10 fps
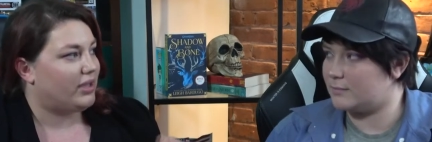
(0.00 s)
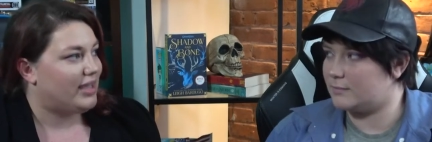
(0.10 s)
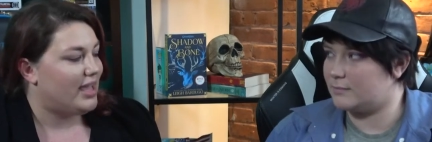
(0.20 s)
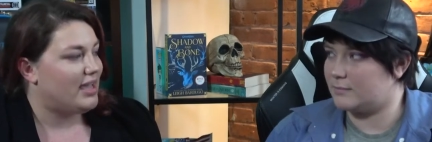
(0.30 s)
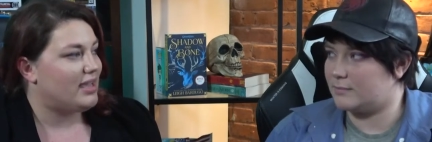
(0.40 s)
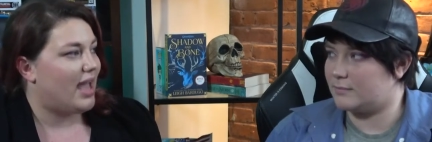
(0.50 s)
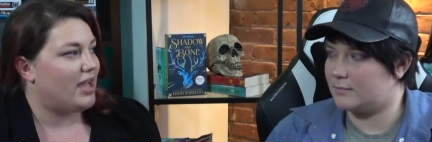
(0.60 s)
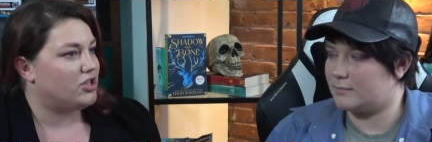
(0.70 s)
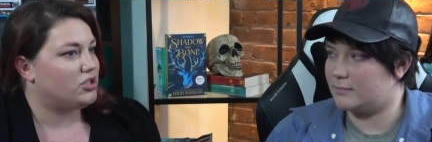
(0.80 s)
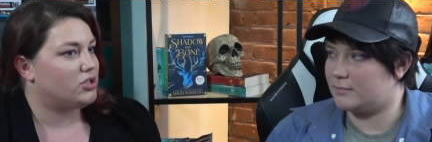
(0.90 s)
Speaker 1: the king
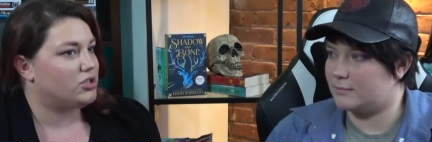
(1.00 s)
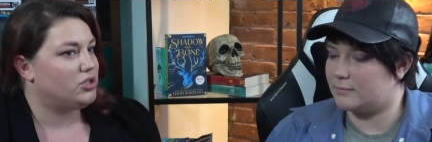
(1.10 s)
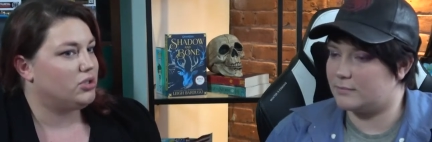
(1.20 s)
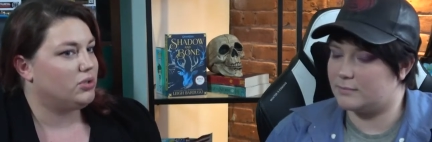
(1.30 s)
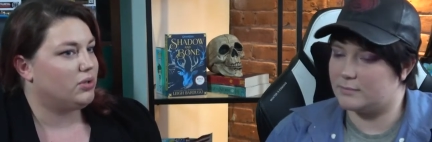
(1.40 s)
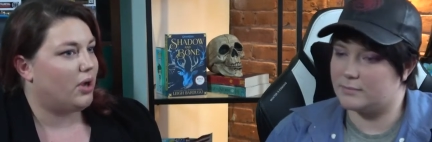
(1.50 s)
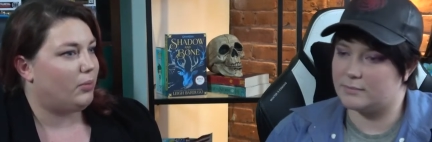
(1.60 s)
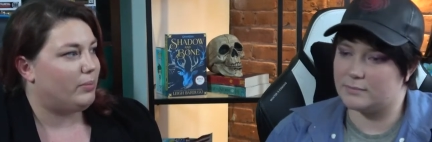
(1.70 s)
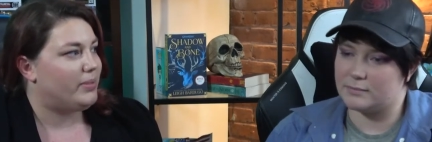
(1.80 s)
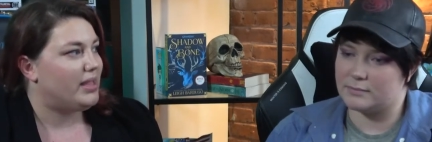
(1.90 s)
and just do a
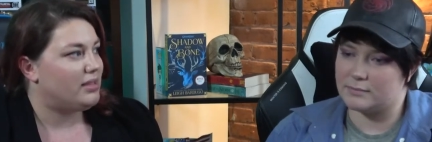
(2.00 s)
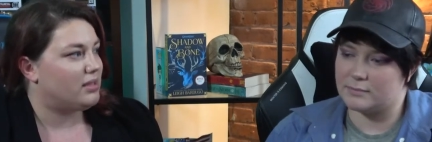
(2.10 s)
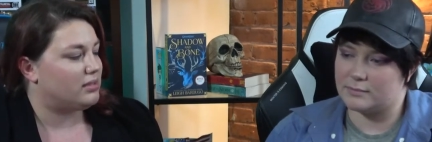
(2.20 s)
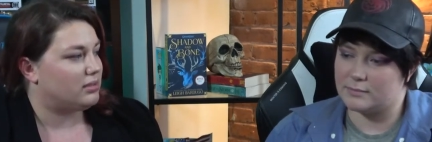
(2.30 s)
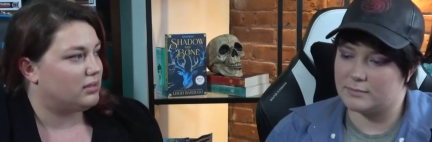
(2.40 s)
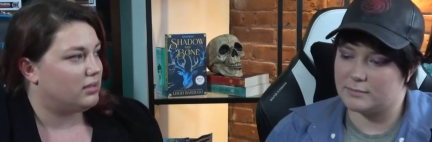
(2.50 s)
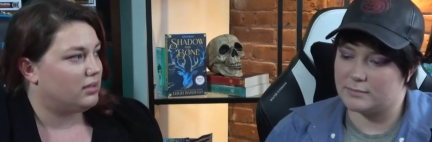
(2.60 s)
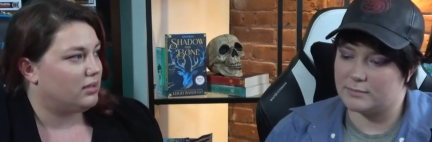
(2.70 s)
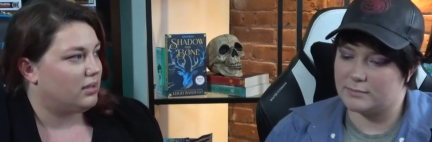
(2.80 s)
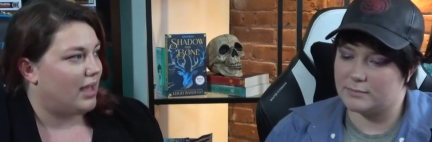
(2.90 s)
rebellion.
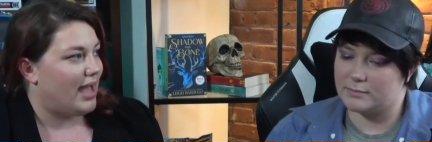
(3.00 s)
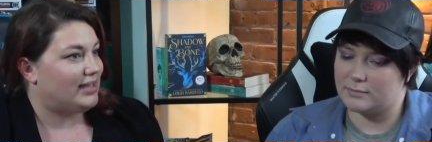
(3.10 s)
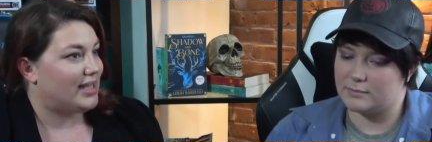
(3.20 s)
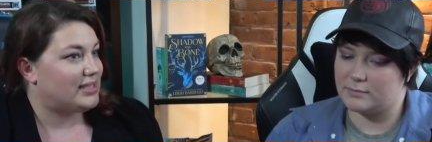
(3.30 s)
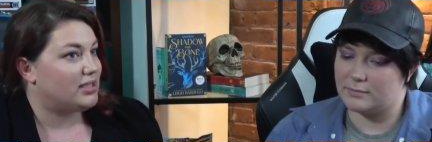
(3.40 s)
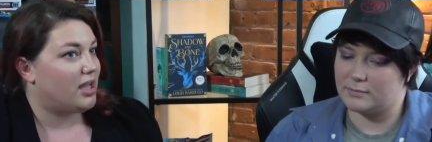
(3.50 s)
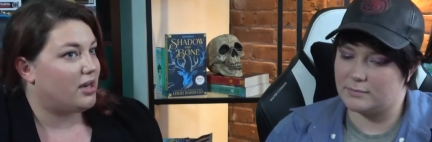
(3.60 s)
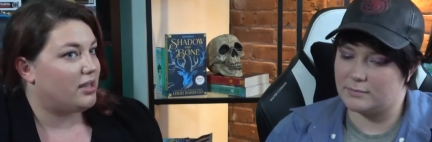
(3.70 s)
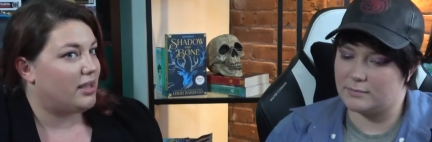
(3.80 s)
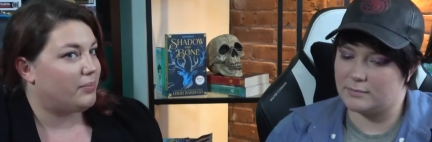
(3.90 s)
And that's
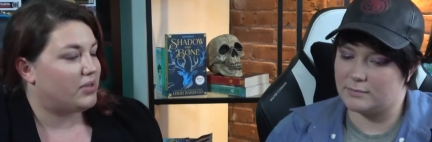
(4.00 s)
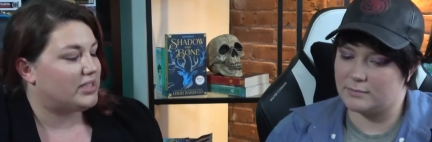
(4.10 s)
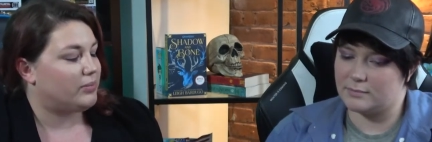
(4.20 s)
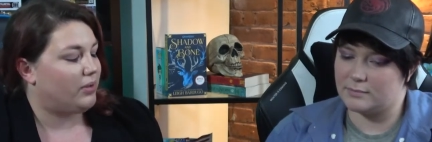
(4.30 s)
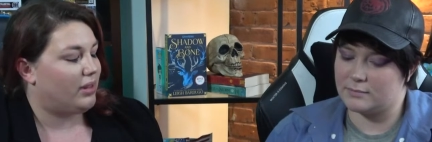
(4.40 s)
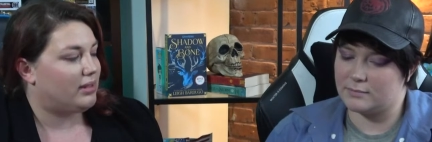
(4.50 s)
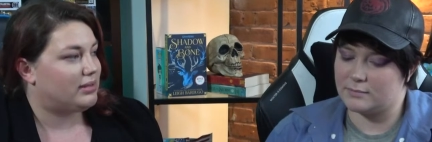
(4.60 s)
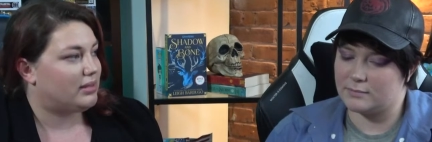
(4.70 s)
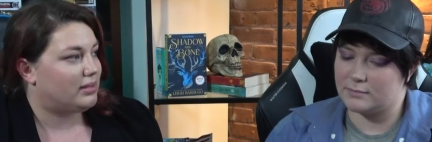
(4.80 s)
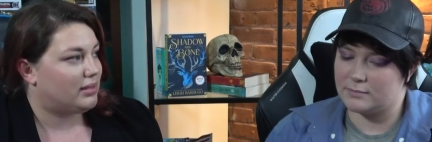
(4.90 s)
not an impossible
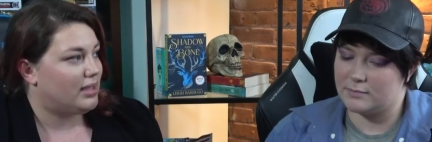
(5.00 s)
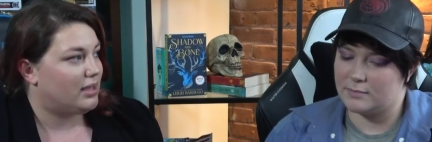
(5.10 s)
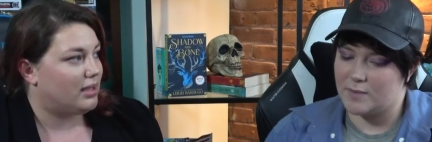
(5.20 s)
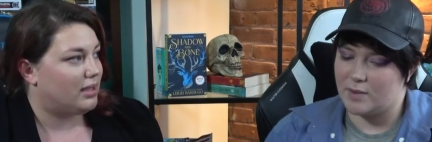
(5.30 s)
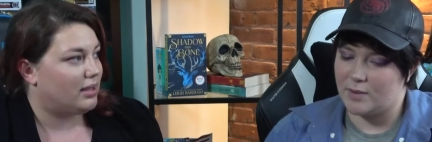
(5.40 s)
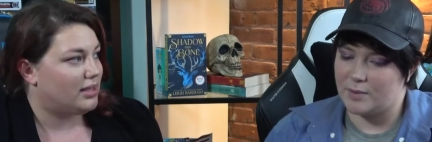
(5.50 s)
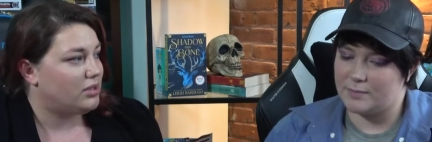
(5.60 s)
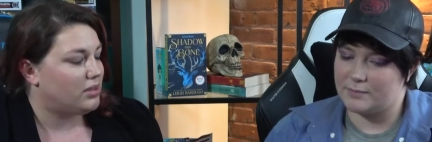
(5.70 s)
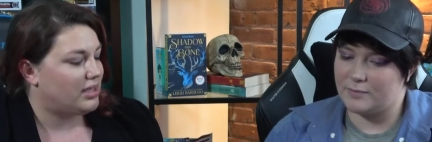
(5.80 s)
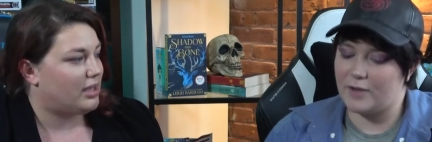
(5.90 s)
thi uh,
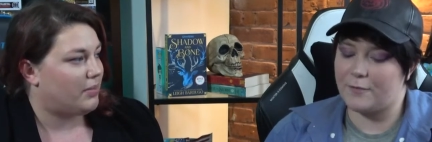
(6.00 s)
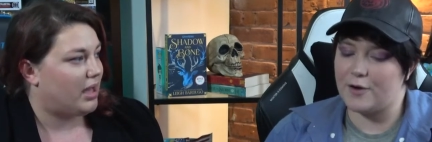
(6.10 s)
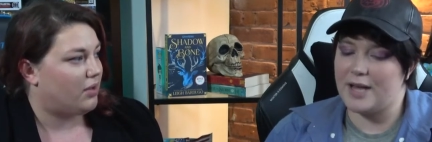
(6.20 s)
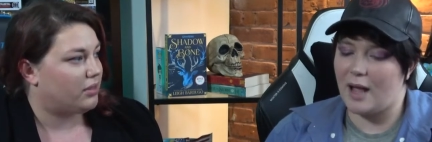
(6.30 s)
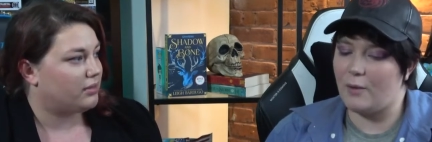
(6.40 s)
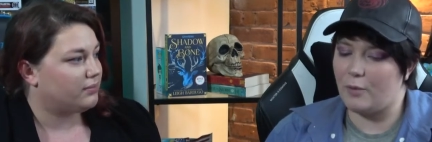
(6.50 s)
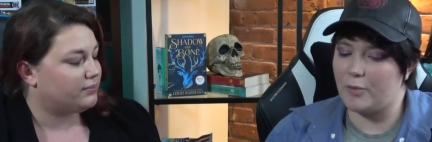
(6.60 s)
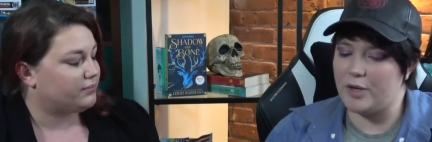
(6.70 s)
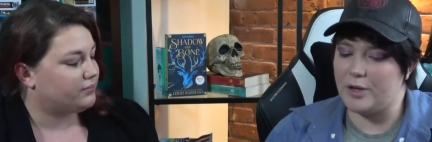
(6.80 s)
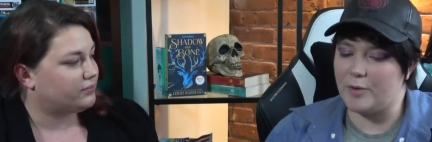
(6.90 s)
thing to
Speaker 2: think well, about. Well, for now,
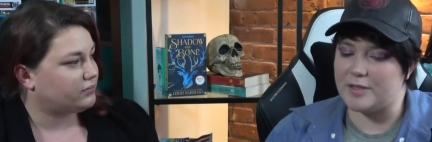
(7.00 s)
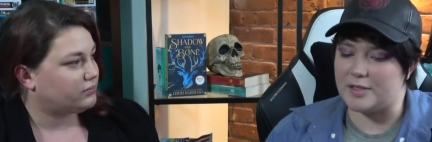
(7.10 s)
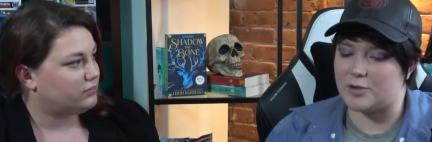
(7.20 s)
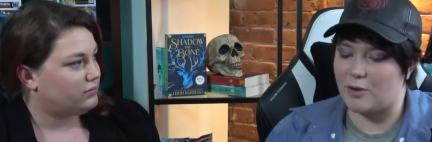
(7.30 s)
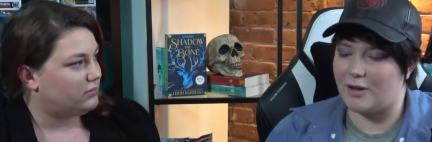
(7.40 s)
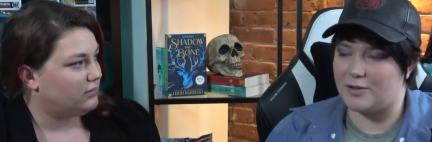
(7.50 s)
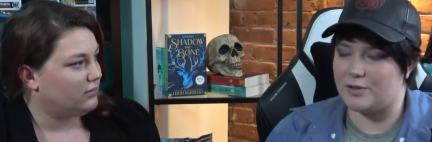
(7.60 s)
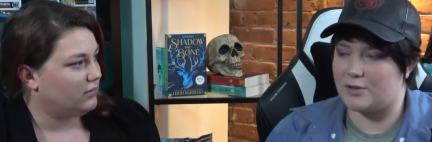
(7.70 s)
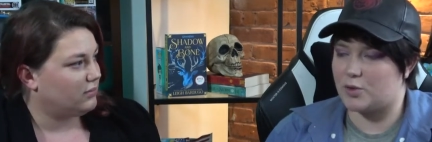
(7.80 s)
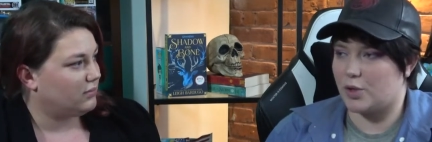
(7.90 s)
what we know is he's trying
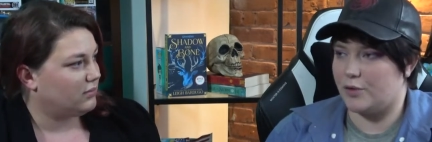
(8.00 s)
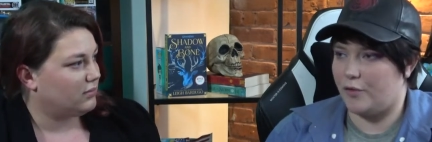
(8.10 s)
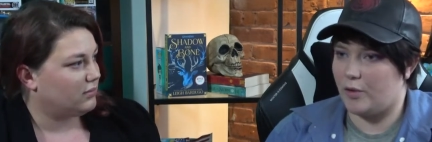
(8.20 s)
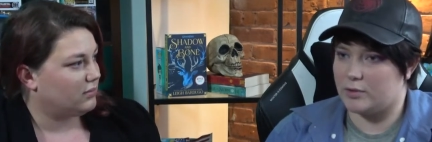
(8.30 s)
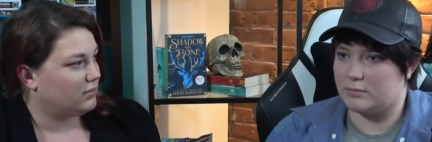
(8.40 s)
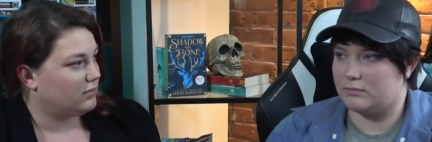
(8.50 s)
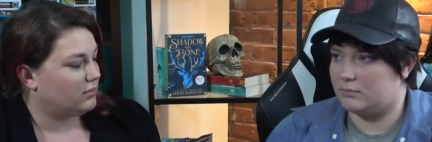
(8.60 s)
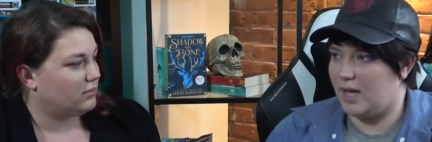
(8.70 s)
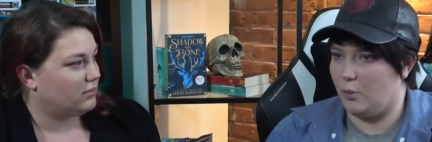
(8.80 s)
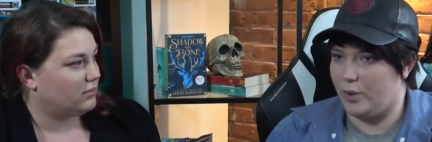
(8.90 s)
to destroy the Fold
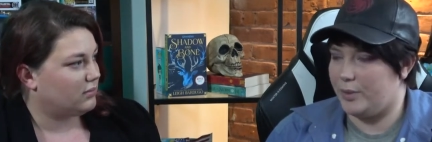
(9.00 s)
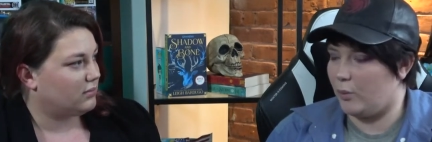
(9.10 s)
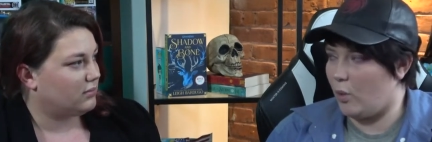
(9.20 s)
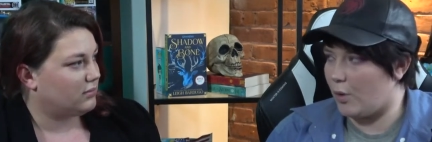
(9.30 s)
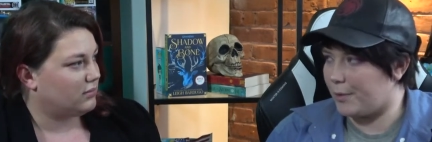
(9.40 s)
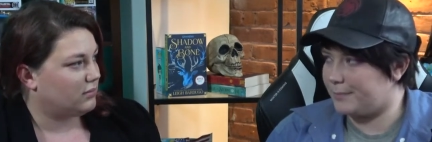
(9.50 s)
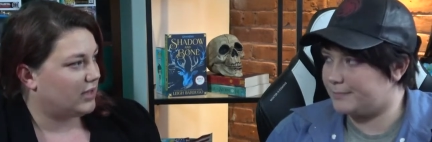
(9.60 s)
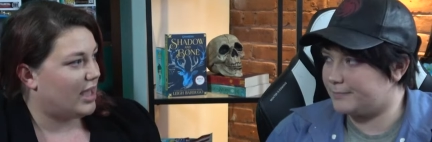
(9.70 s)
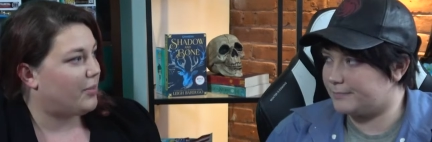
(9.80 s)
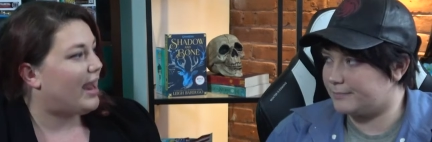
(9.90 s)
and win the war.
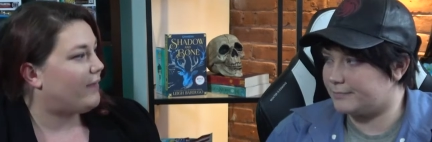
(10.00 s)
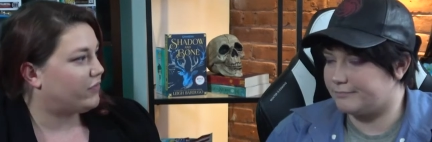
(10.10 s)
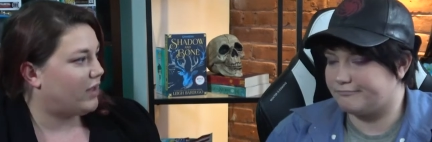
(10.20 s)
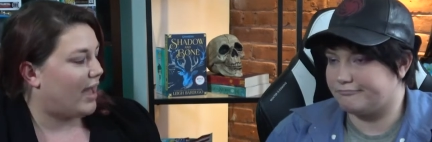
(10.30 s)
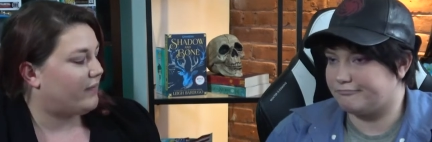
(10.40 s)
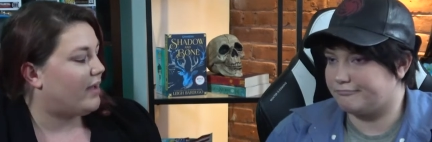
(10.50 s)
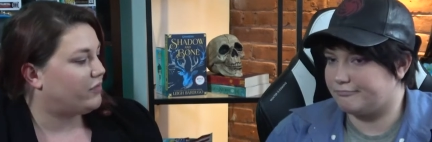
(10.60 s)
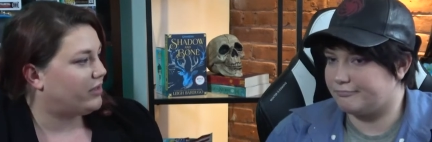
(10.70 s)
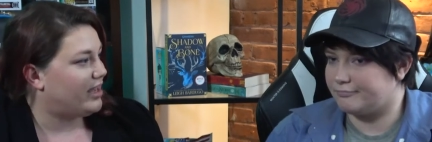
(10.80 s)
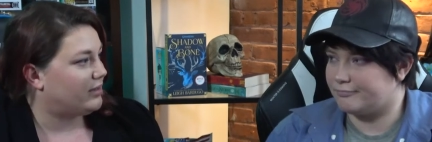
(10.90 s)
Speaker 1: Yeah, but after af
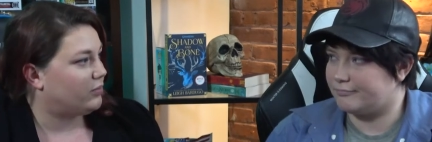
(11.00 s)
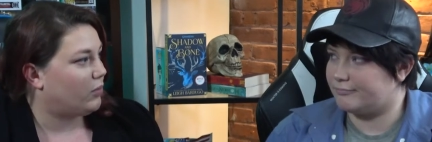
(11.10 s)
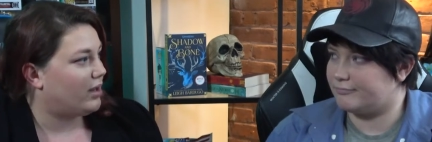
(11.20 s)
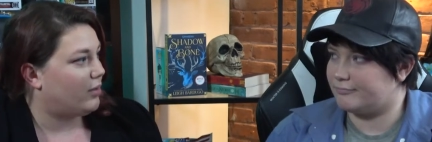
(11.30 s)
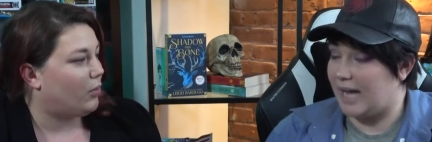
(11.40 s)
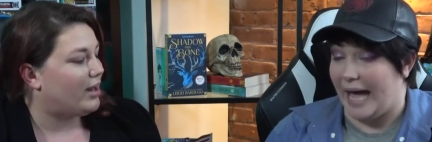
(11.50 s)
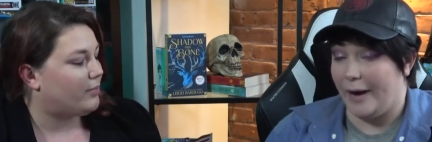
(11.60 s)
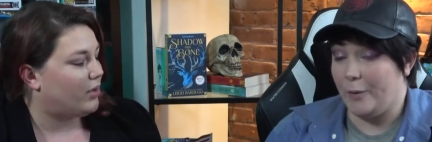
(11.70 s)
after that, what what,